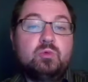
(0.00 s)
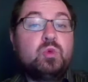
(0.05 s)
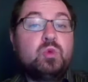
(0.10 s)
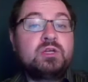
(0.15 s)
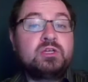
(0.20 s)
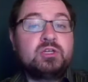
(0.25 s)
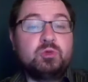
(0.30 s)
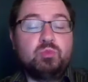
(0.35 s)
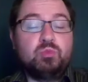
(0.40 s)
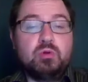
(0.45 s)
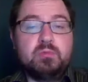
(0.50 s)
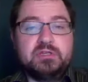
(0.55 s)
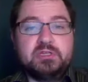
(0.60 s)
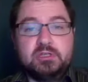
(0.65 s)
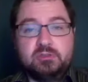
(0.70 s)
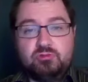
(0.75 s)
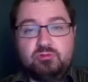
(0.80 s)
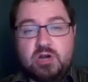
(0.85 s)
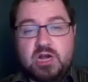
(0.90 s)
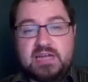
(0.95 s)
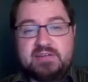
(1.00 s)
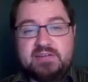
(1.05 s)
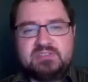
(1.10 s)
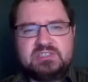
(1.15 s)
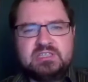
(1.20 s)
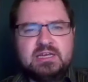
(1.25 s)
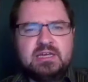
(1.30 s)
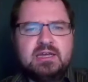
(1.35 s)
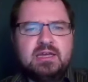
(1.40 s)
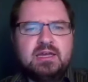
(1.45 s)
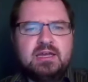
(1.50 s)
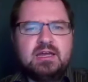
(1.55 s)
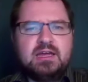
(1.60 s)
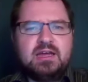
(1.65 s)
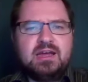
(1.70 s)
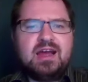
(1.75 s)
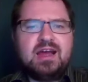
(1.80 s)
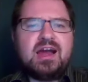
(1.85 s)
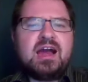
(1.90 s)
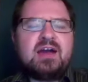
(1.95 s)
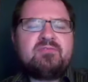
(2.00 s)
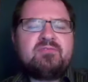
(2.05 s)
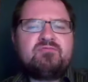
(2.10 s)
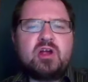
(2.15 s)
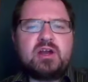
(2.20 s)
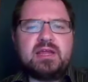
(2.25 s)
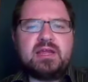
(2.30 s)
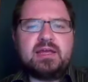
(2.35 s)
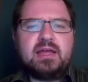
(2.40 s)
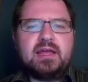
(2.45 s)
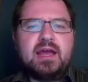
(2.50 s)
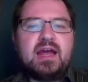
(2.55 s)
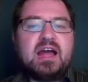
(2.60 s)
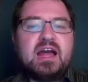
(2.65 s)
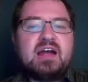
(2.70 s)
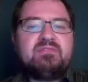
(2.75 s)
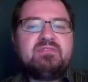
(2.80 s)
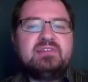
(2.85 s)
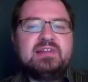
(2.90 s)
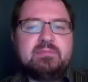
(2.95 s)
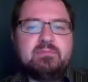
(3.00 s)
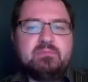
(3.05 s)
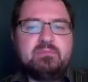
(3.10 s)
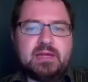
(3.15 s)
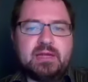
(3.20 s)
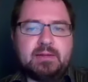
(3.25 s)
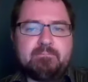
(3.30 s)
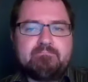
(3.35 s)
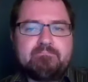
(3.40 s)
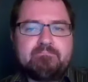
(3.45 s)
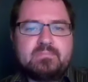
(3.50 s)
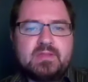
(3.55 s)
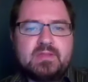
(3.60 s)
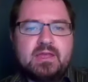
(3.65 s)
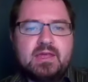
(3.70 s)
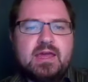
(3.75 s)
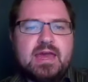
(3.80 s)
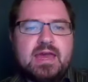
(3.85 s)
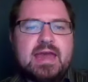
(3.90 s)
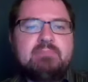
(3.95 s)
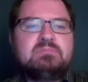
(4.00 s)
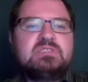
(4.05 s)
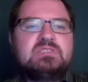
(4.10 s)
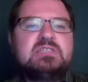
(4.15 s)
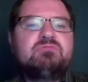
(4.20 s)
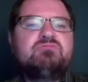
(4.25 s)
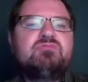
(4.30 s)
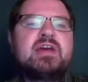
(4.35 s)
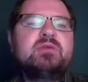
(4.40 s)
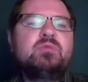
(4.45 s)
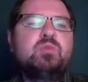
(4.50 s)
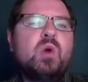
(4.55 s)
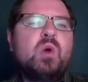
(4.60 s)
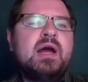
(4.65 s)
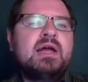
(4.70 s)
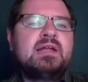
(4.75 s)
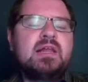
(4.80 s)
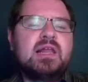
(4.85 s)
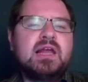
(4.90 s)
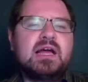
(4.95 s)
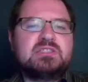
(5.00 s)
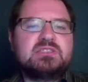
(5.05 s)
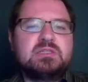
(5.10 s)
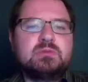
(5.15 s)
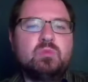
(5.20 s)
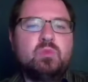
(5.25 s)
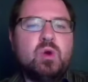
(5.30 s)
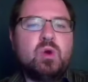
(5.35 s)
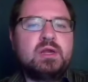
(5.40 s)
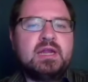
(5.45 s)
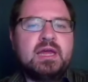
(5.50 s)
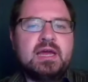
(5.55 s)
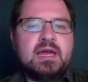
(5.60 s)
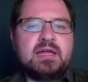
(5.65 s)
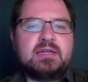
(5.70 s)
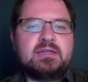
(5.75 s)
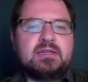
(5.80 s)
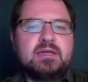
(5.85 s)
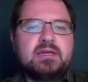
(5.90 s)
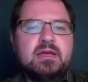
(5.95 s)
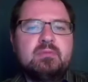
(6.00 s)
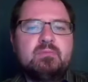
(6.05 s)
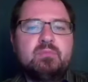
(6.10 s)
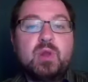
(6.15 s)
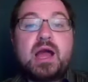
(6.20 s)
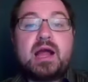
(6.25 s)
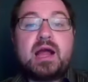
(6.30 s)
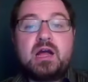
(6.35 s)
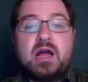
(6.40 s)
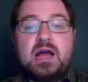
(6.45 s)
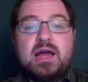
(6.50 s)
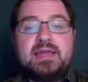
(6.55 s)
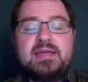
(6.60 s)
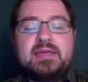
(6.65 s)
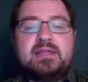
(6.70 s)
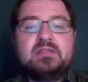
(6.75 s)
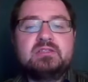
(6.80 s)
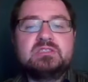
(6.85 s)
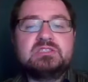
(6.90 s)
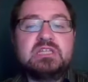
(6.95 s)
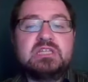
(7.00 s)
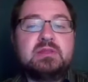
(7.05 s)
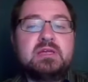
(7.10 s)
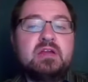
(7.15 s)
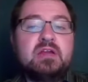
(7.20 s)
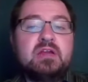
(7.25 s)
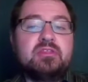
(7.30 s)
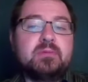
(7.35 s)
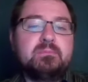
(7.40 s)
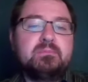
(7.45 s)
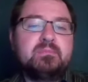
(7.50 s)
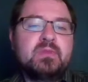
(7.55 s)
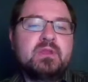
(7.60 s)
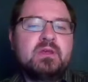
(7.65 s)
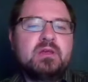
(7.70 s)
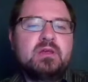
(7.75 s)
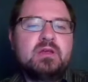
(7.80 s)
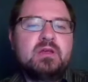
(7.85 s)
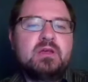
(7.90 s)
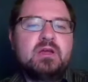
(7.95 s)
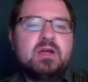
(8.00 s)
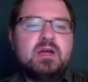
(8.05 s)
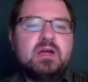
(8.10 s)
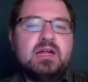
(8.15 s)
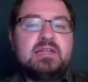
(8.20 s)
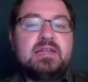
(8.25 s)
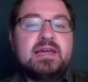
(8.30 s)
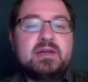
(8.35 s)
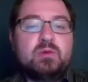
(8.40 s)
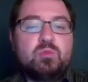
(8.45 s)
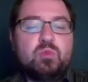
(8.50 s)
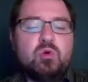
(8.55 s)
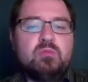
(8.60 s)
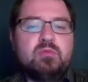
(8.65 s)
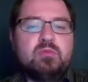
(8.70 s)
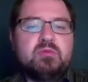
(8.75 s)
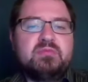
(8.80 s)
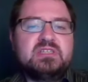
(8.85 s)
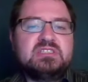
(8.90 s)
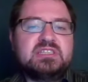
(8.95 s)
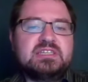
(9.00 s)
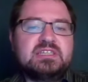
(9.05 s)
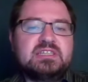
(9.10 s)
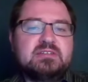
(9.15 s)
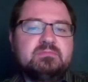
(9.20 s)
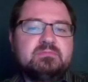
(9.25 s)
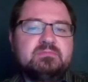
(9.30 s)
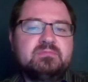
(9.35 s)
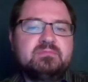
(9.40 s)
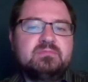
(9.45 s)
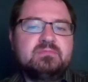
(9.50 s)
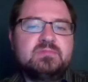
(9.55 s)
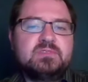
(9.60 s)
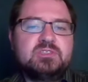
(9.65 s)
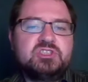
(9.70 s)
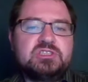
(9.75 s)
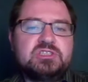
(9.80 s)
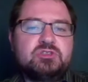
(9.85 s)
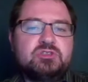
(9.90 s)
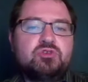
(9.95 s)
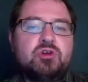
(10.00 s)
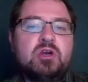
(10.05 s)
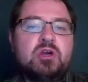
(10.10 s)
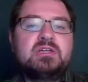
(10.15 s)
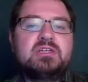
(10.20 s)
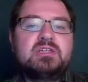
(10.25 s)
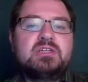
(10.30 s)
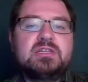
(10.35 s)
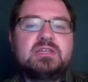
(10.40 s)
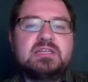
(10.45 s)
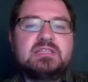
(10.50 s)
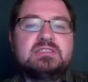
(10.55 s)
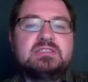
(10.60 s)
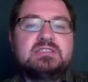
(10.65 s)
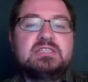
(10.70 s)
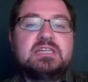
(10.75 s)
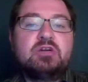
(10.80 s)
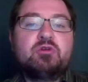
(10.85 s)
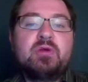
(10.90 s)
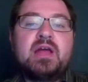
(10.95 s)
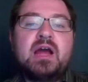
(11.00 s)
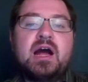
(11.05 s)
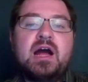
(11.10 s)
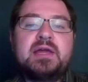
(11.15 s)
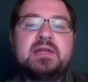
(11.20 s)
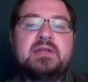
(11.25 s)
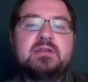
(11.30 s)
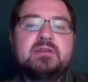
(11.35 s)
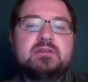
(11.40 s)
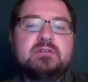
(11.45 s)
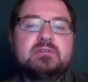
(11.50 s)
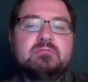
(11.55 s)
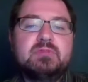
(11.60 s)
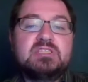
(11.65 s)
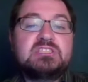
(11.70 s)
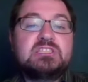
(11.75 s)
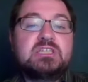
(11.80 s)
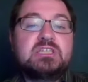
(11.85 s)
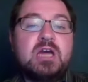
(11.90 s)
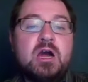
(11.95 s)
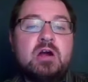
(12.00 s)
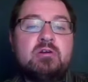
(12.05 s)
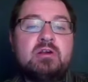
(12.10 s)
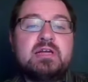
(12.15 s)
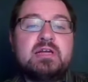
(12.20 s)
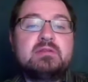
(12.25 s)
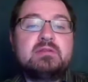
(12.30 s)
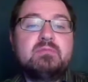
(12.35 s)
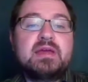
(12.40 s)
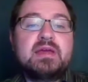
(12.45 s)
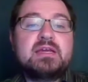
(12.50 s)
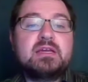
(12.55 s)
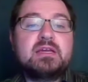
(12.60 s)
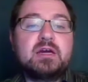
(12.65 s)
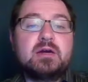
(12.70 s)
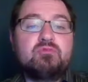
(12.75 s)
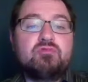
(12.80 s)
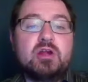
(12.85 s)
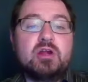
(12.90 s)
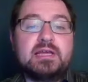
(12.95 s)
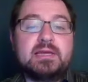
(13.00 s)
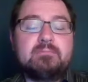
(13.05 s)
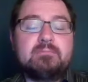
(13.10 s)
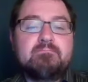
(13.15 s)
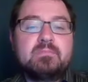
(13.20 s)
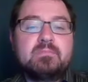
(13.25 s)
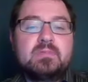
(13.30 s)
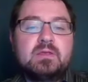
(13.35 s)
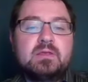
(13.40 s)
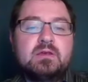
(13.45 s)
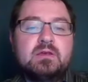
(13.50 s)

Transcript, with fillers: Wonder Woman arrives, half running, half limping, empty red wine glass in one hand, black high heels in the other, a leg warmer missing. She's drunk and teary eyed, mascara and makeup running,